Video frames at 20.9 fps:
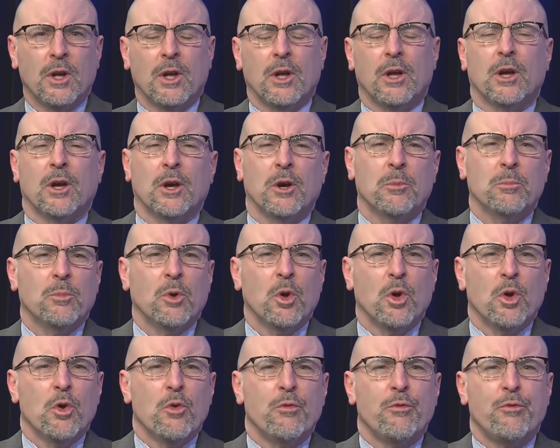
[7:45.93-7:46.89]
um,
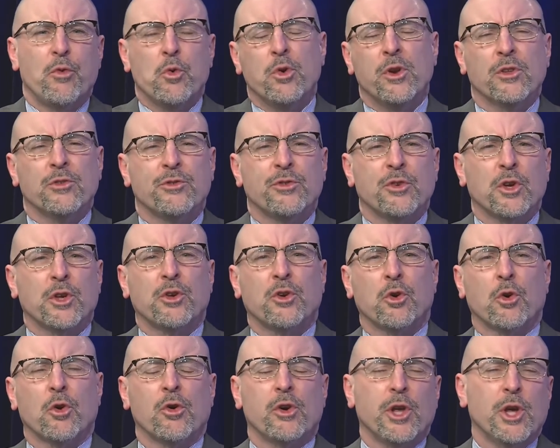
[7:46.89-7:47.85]
food
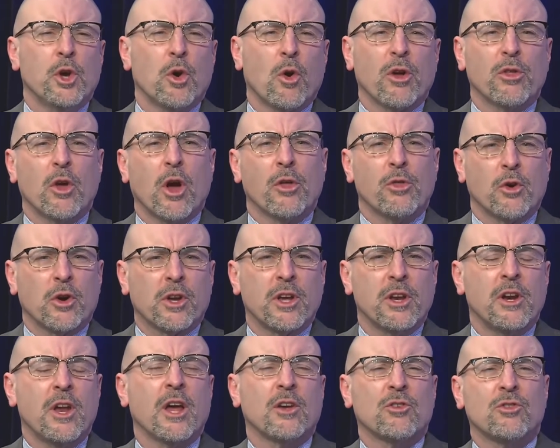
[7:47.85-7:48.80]
insecurity or other
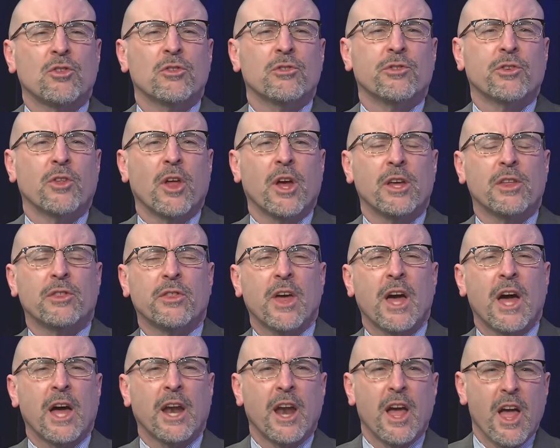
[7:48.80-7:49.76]
connections like
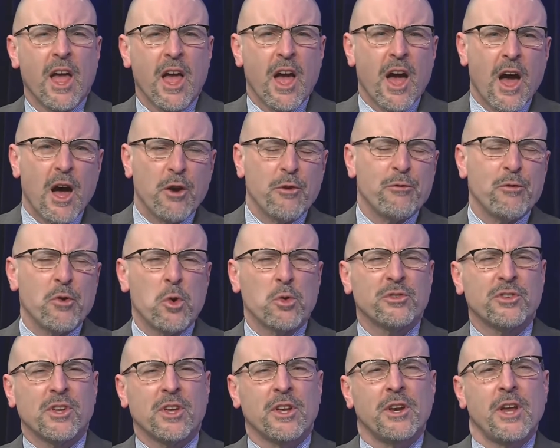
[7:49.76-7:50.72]
that. How do
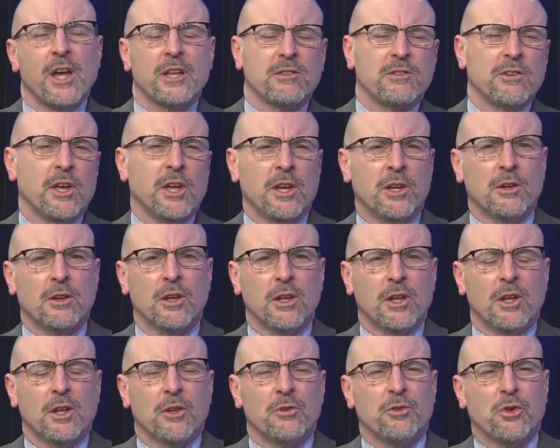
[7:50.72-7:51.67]
folks connect in
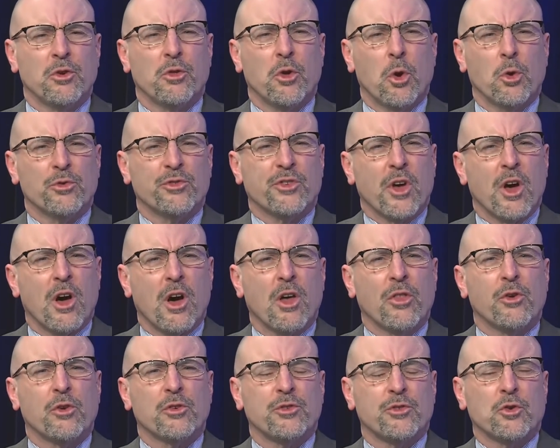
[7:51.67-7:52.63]
to those
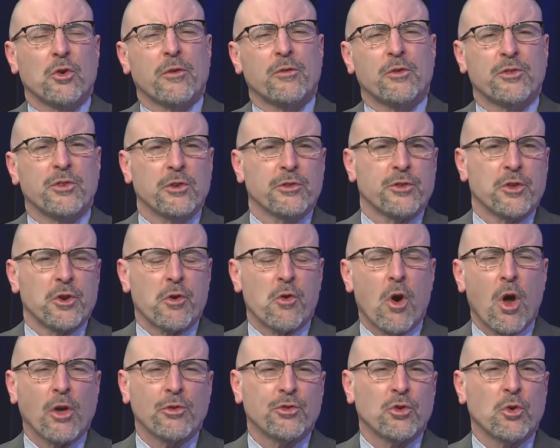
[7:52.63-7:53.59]
other services that
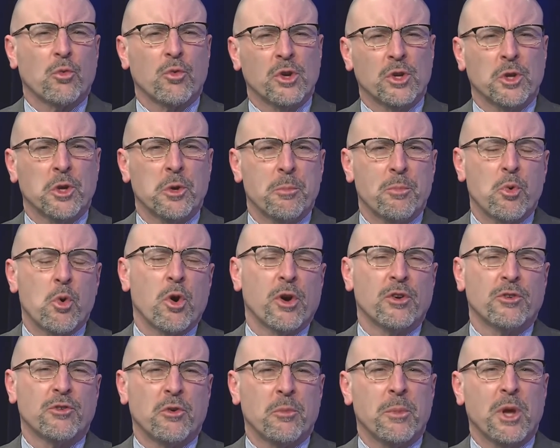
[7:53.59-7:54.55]
are also really
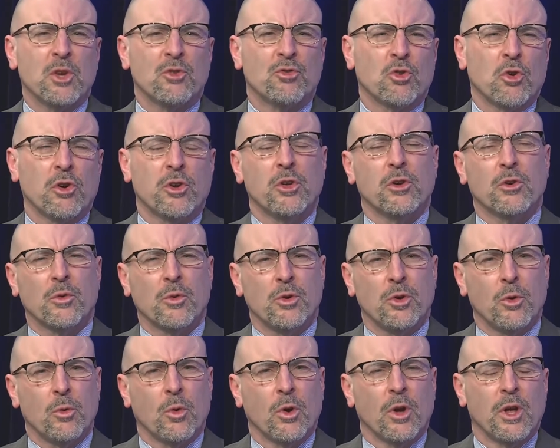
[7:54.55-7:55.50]
important to make sure you
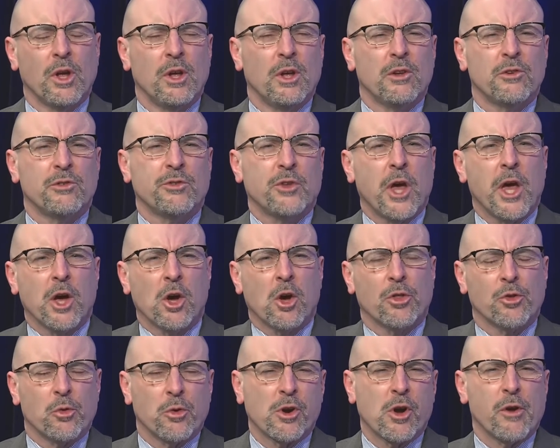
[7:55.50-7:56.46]
you staying
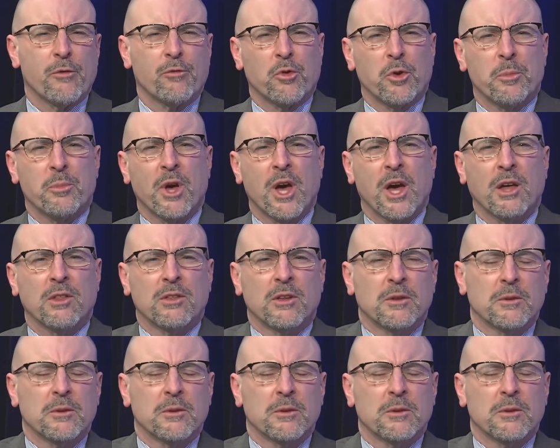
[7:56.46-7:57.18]
on the recovery path?